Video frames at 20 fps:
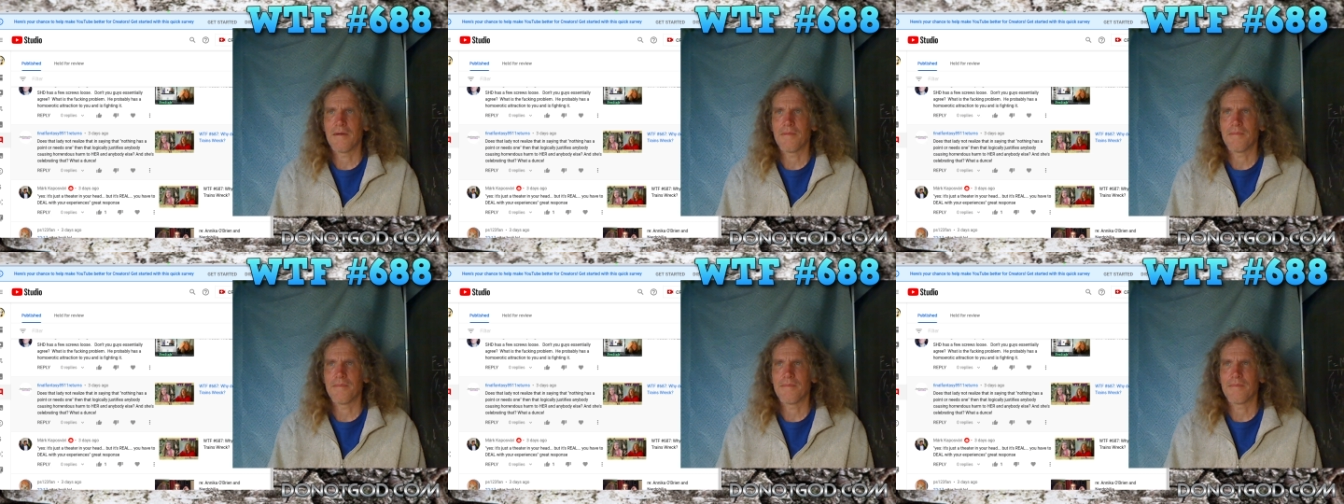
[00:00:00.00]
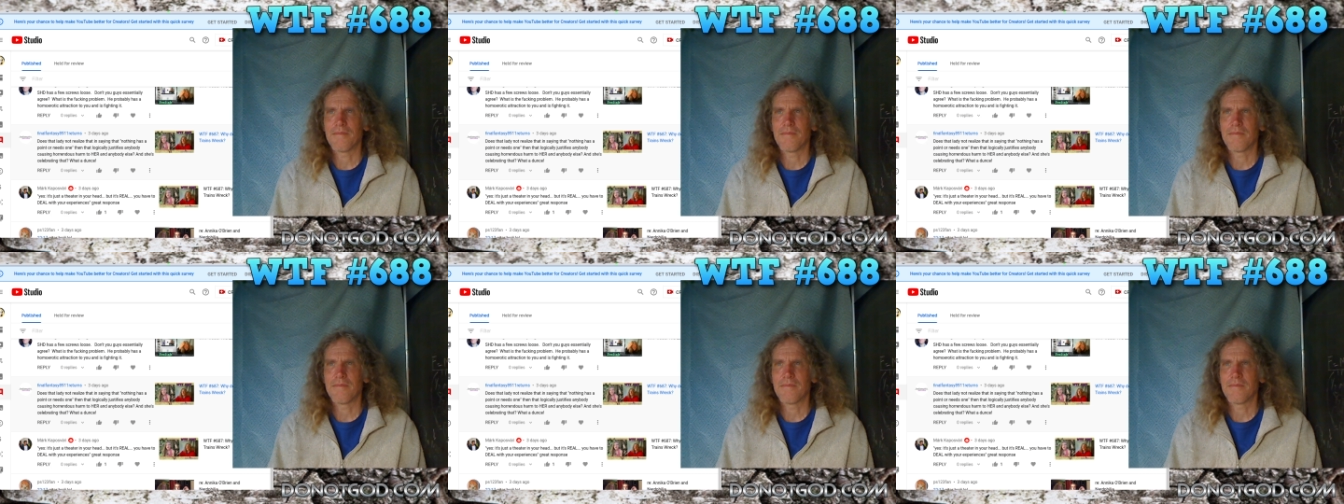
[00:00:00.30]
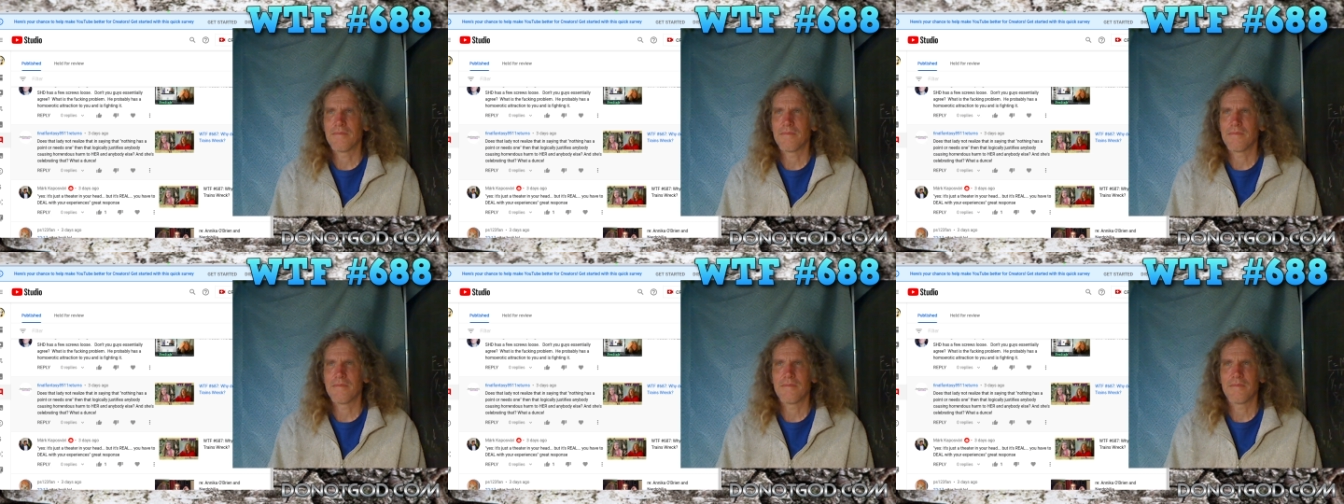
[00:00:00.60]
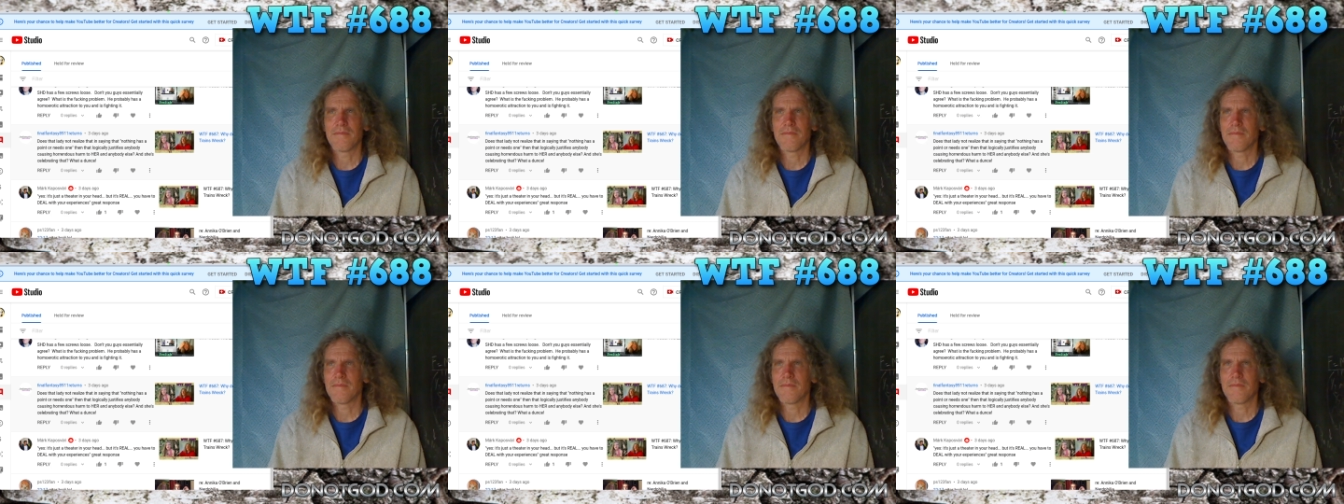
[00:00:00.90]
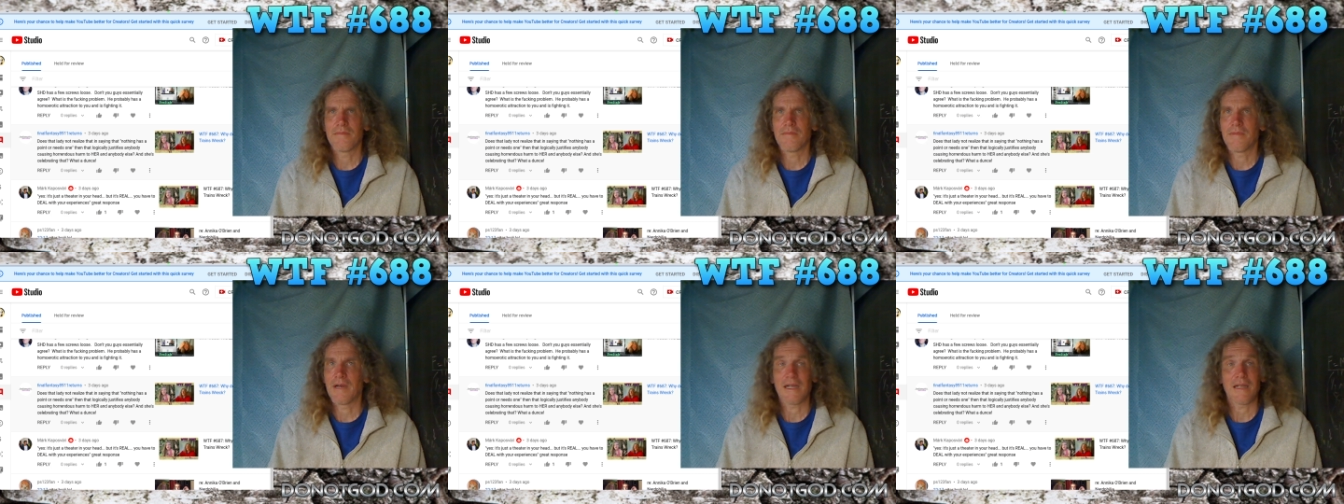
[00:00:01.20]
um,
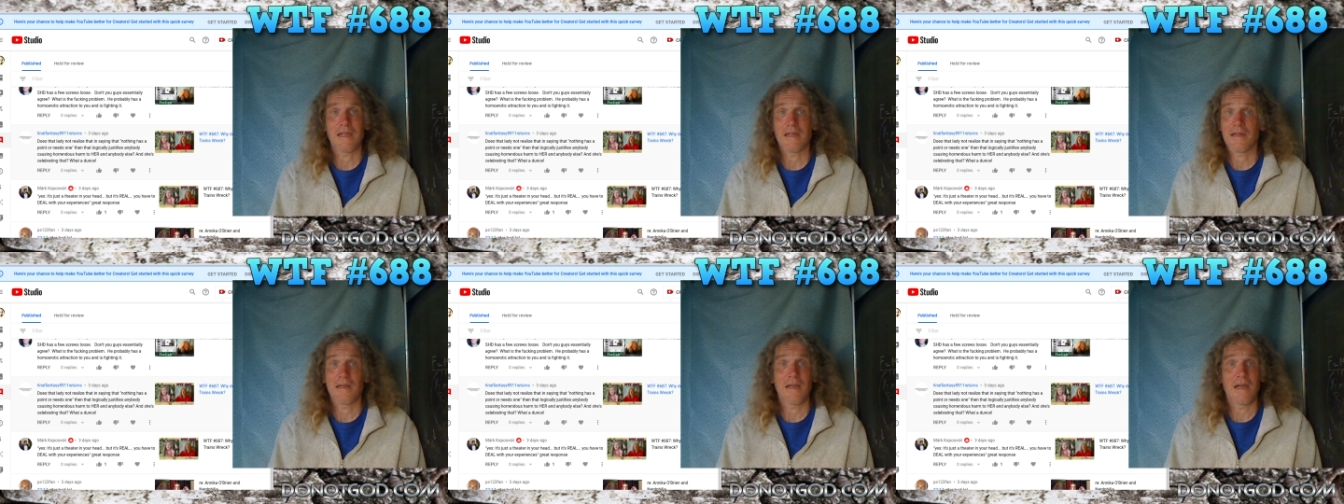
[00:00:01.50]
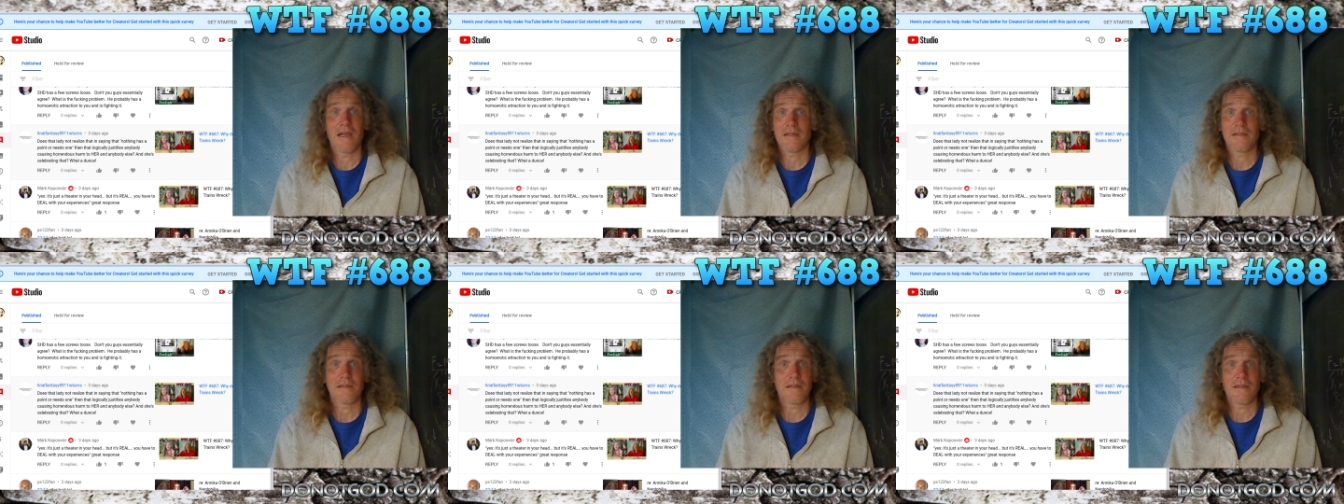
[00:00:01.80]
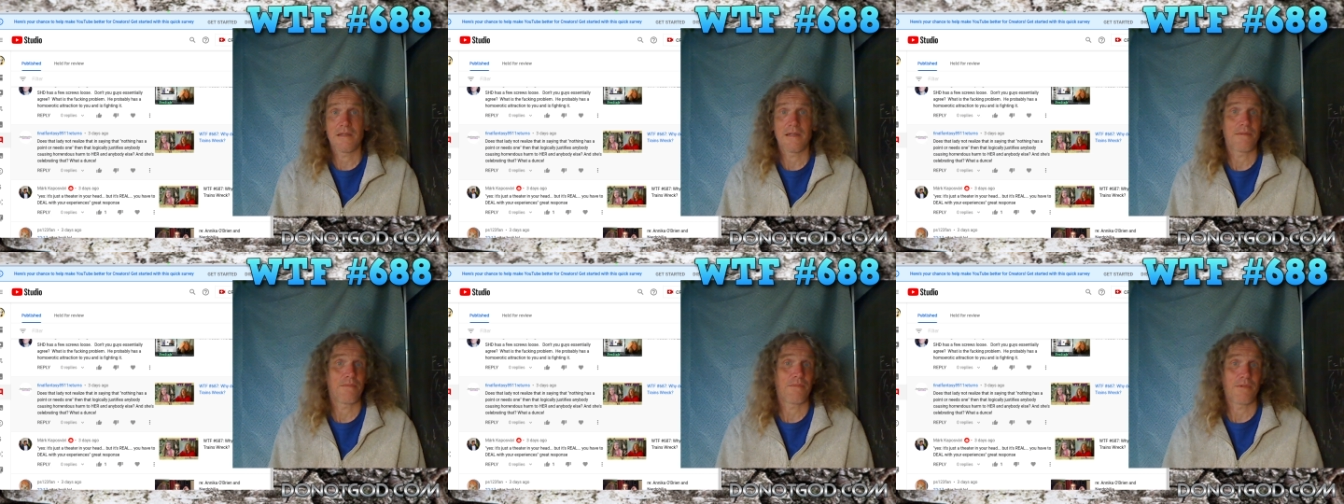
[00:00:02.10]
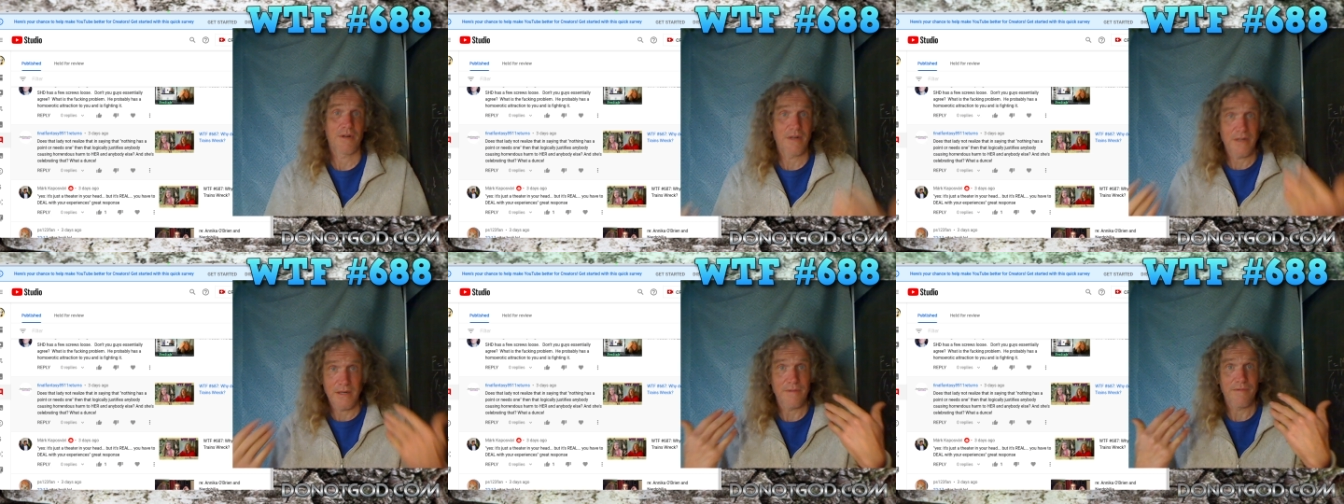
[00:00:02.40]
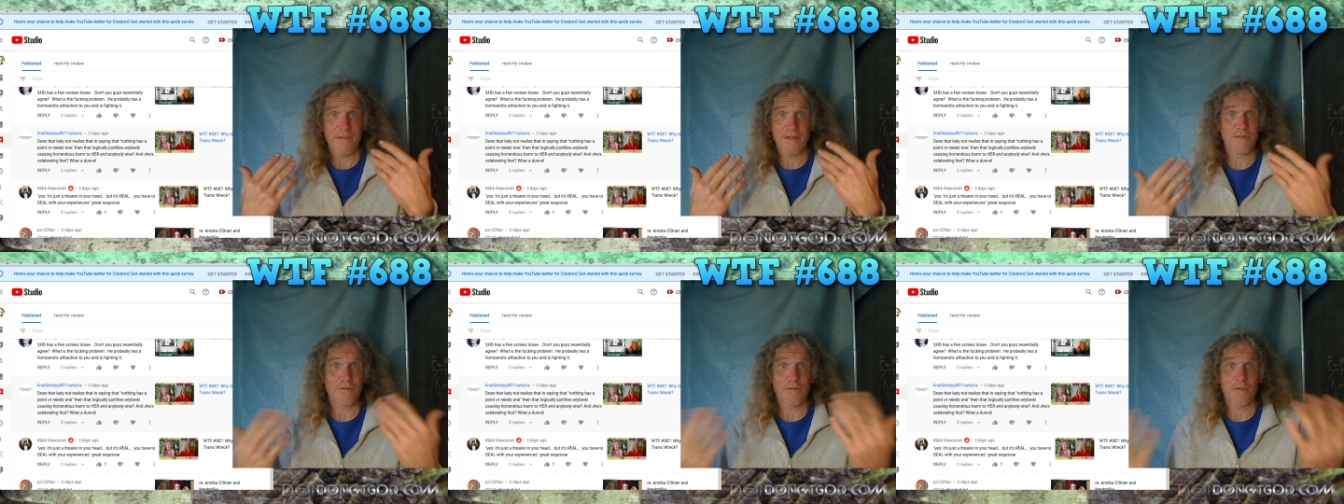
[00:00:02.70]
recognizing that we're
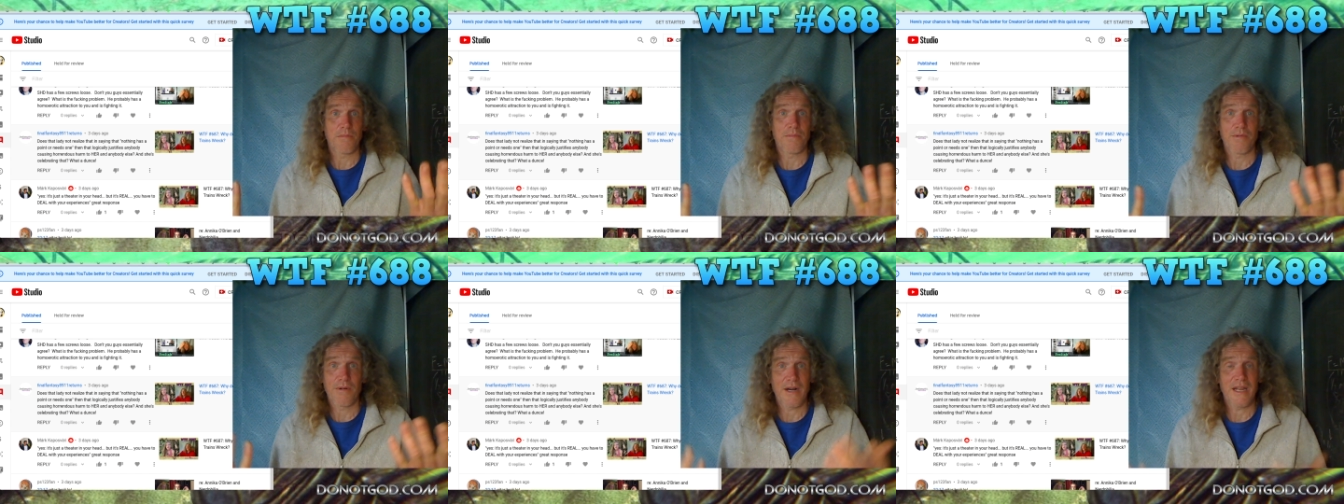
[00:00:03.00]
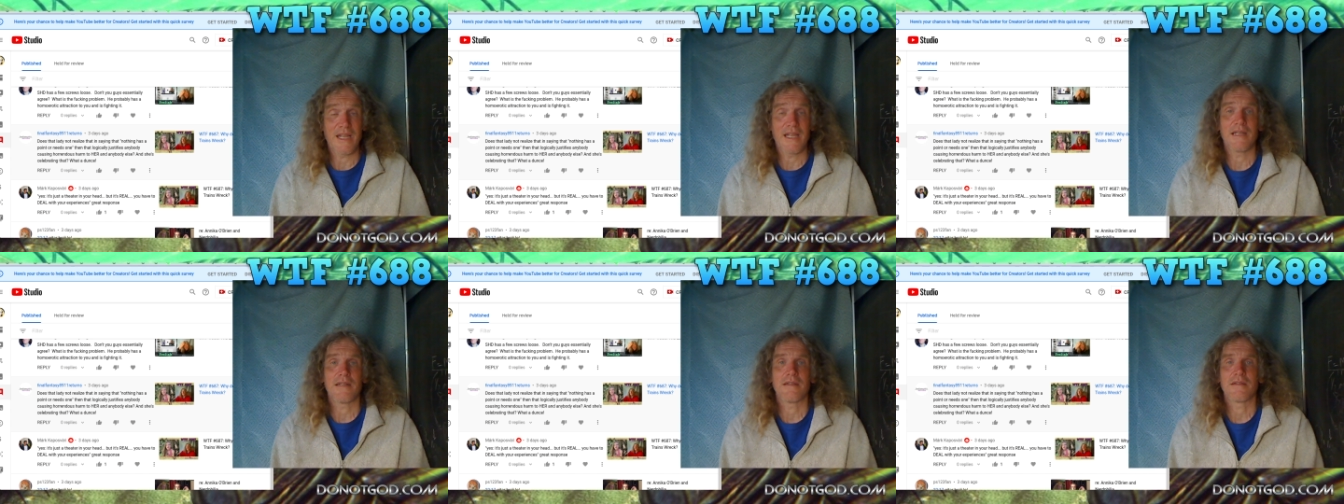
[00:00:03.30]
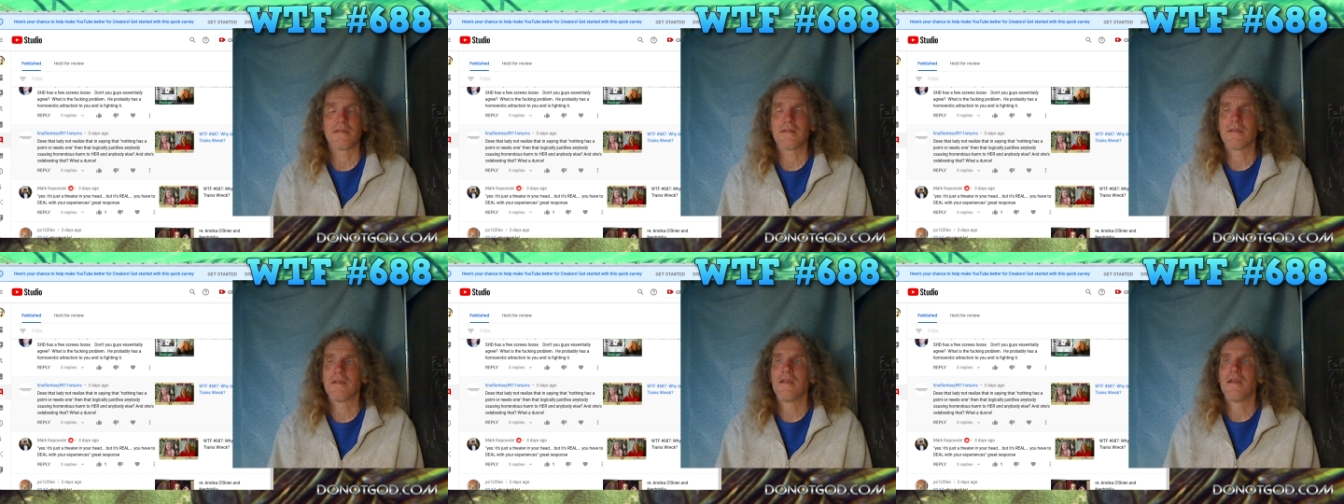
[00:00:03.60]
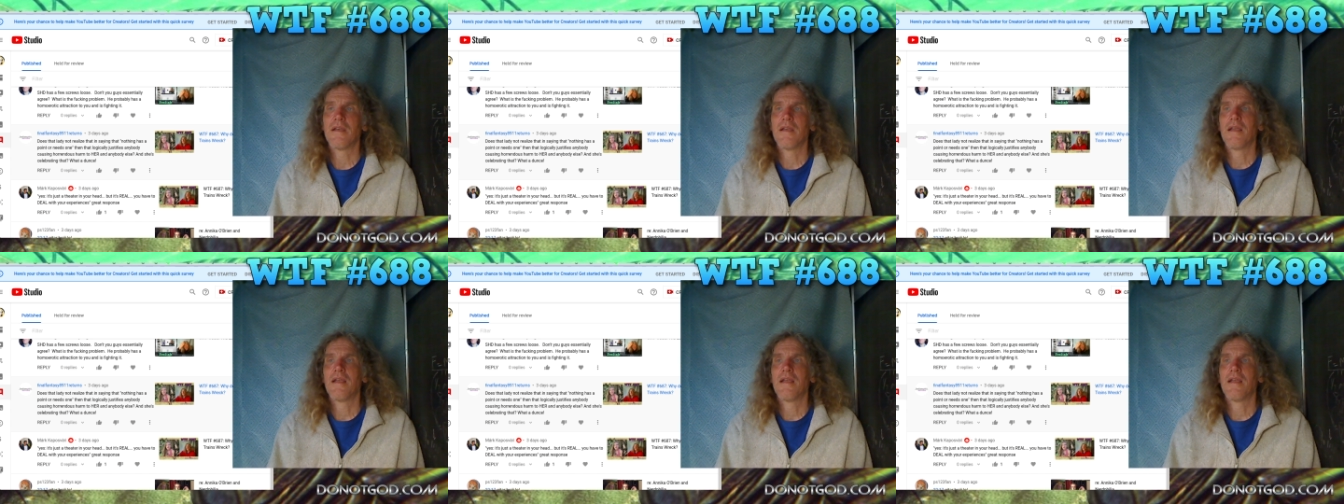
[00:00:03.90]
individual brains